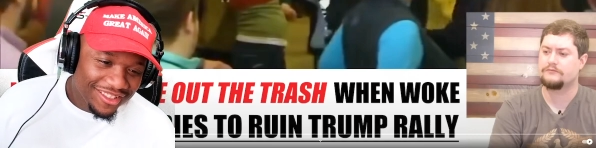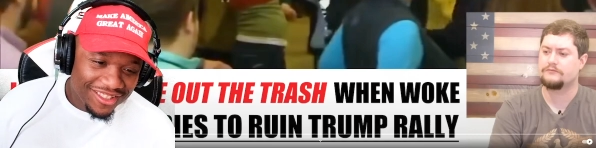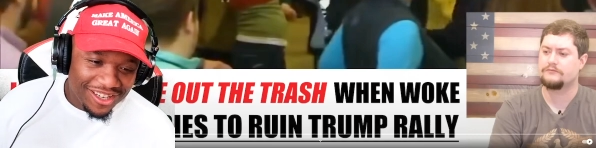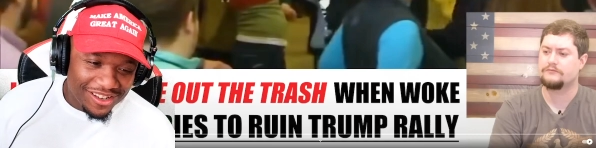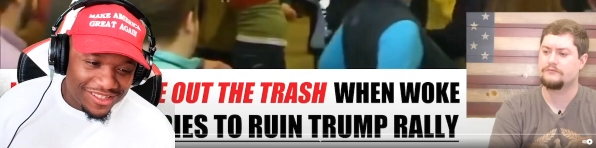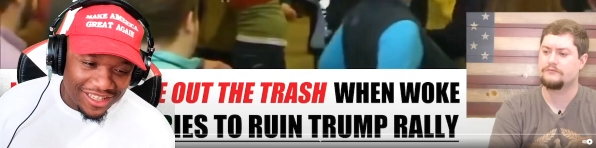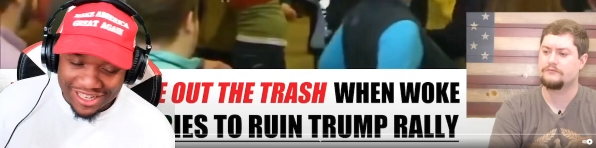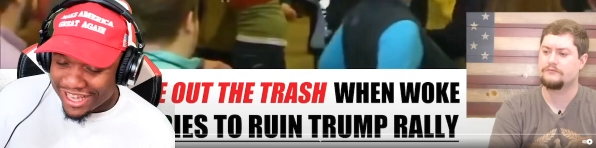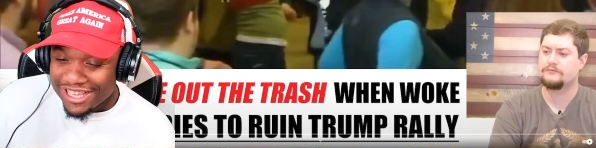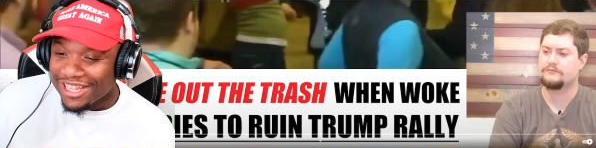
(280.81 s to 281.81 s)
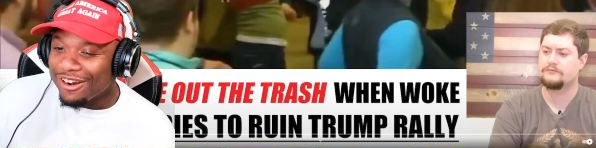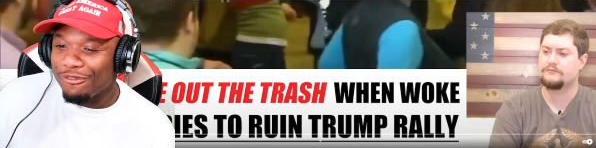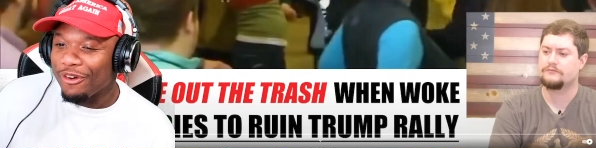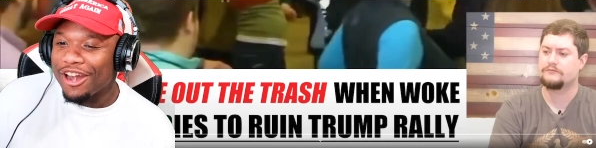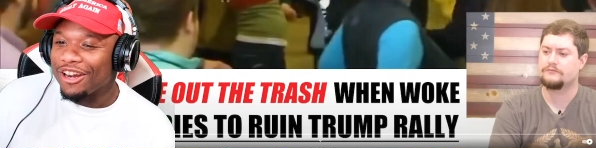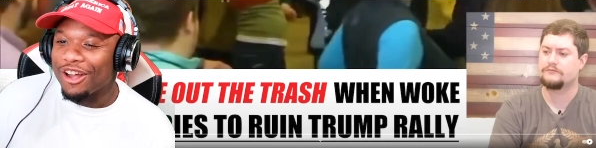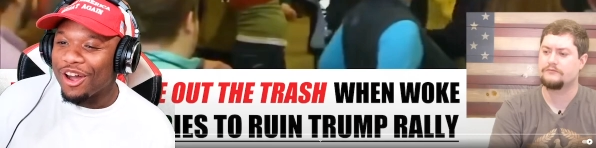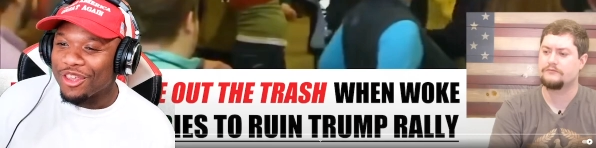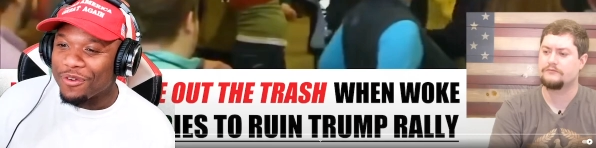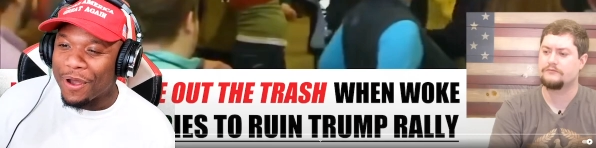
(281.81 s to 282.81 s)
Speaker 1: You know what I'm saying? And he's not afraid to
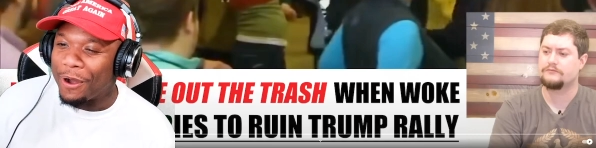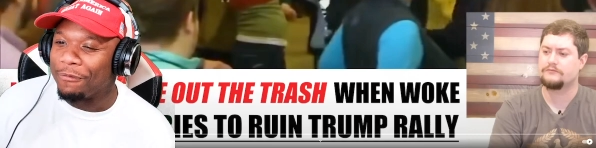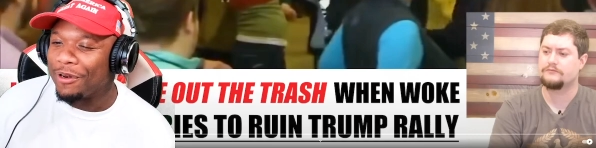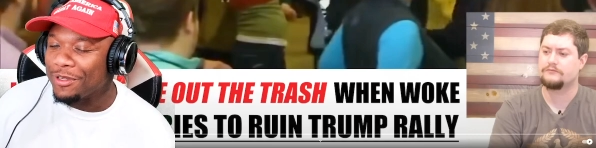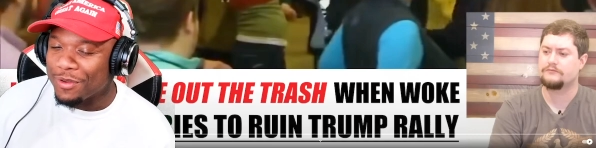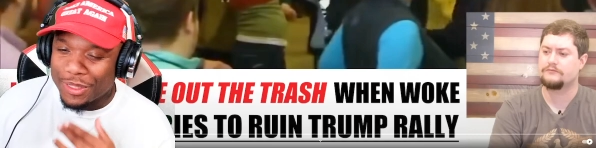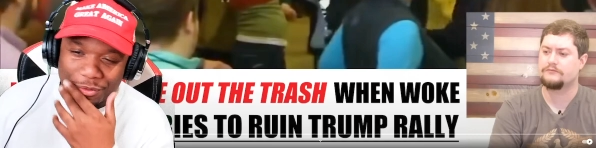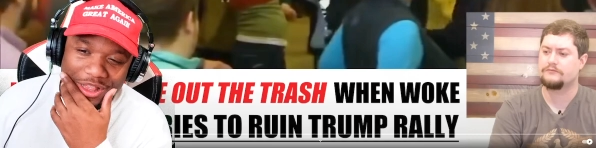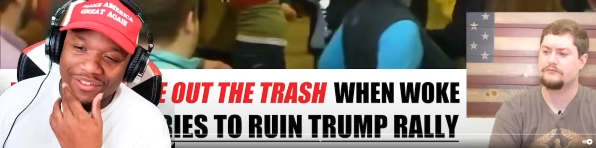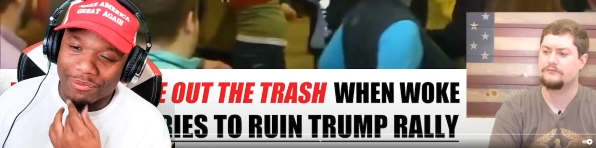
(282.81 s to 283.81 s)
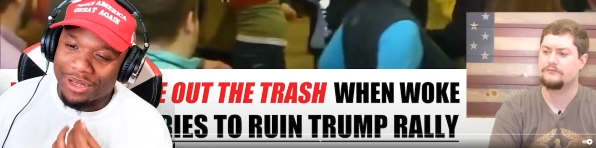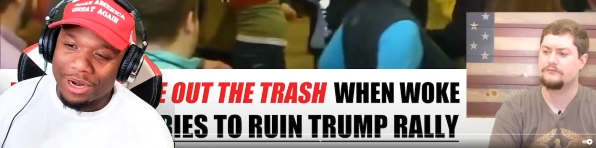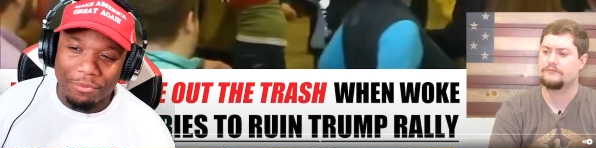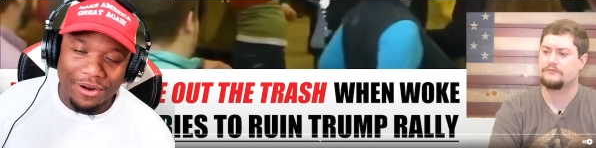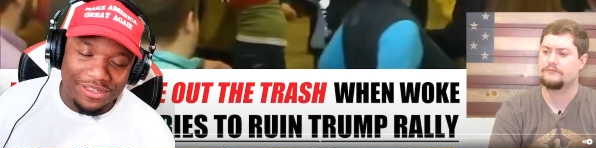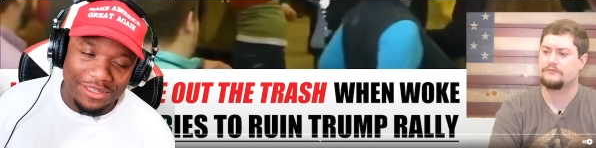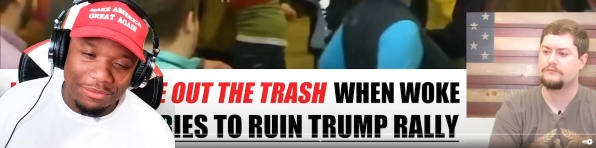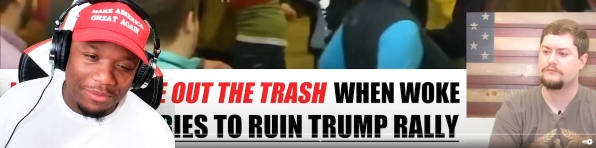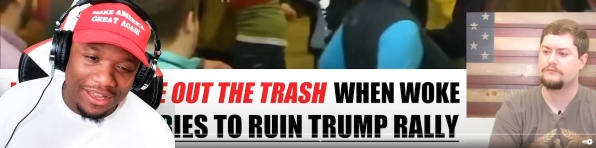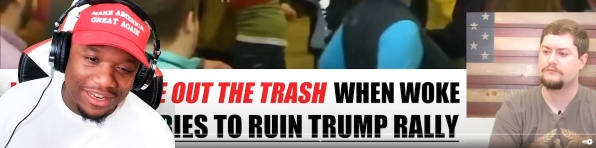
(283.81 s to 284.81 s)
call you out. That's one thing we love about our
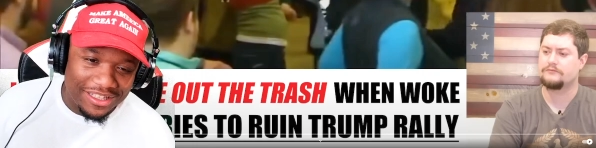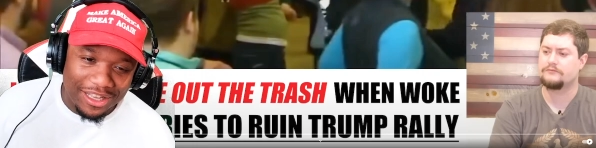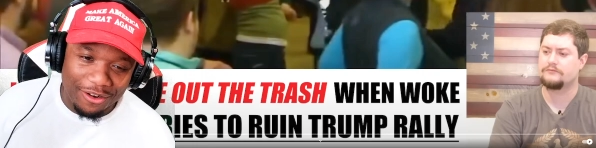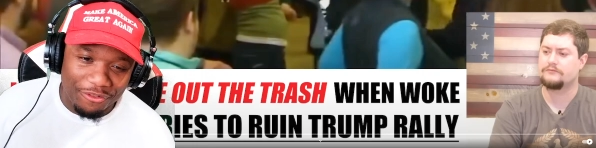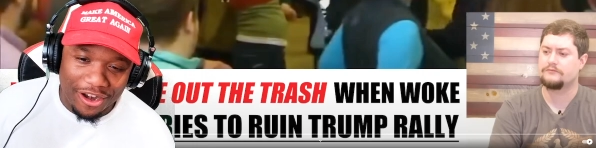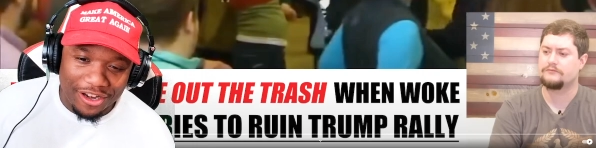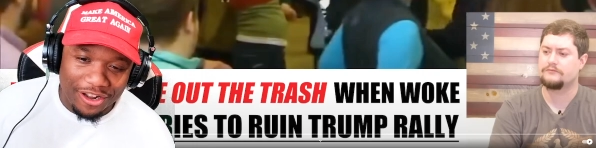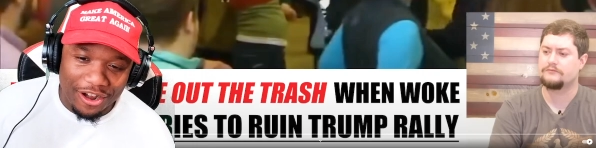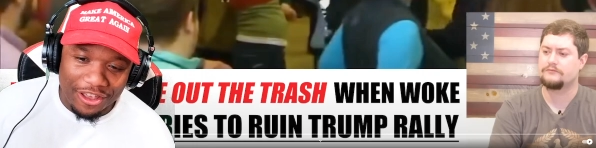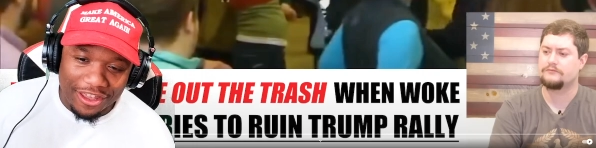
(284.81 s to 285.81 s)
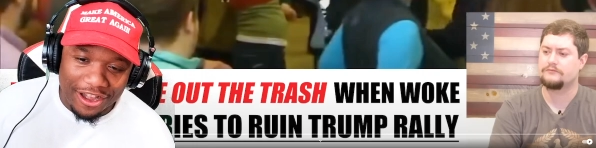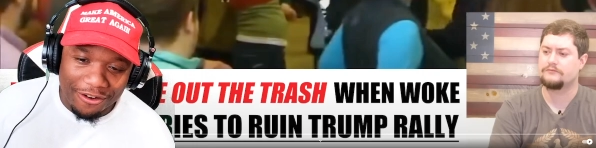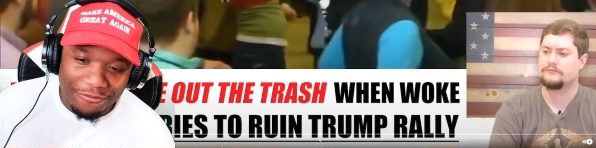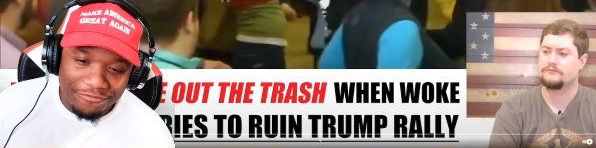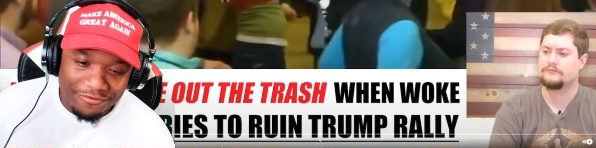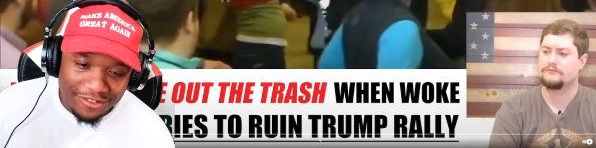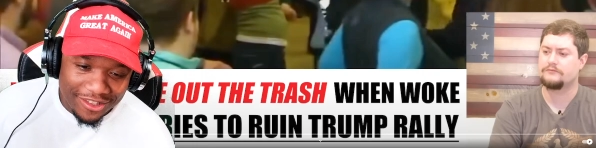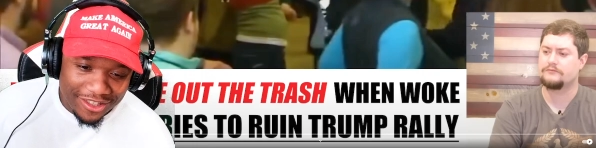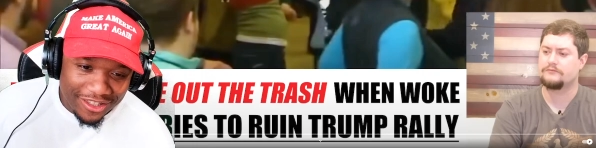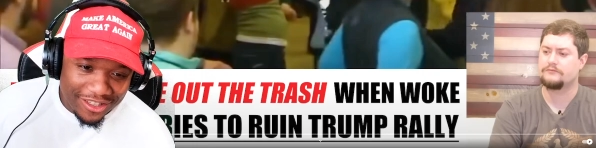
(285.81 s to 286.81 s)
president, man. He's not afraid to call you out.
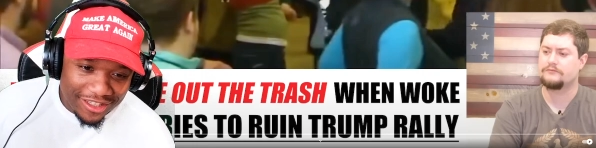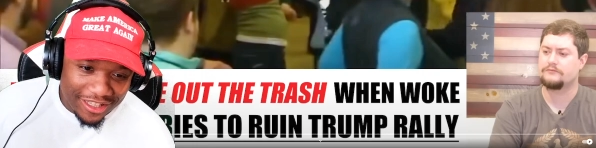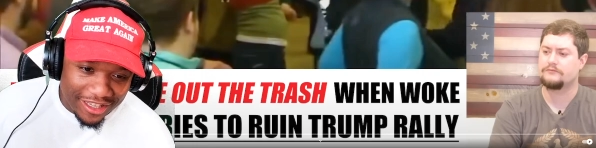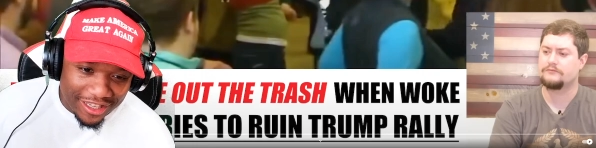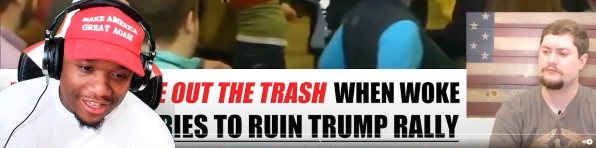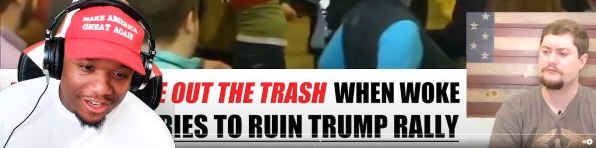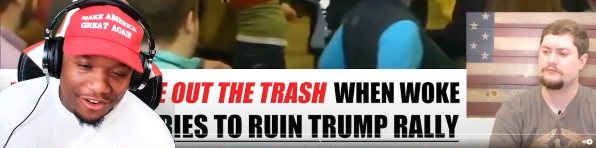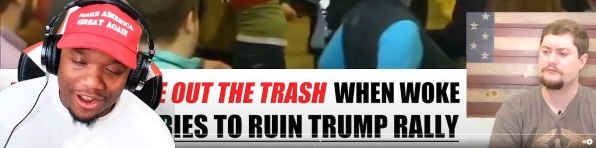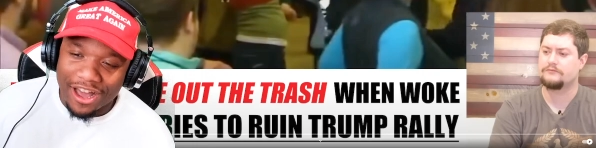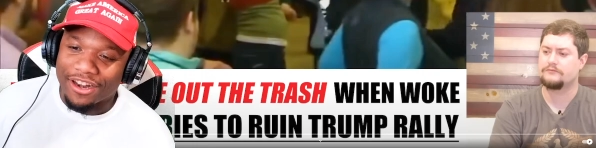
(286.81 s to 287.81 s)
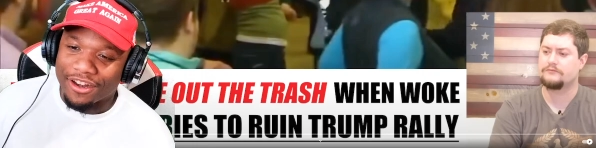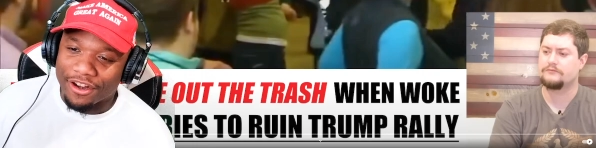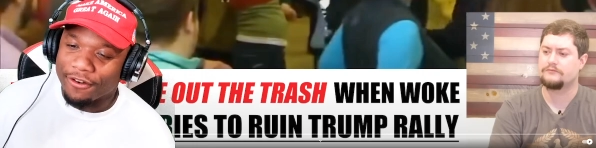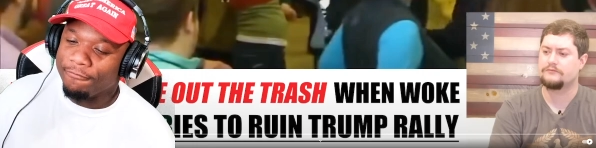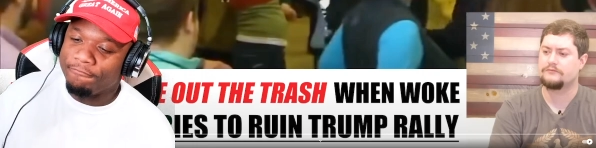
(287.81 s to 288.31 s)
Yeah, get her out of there.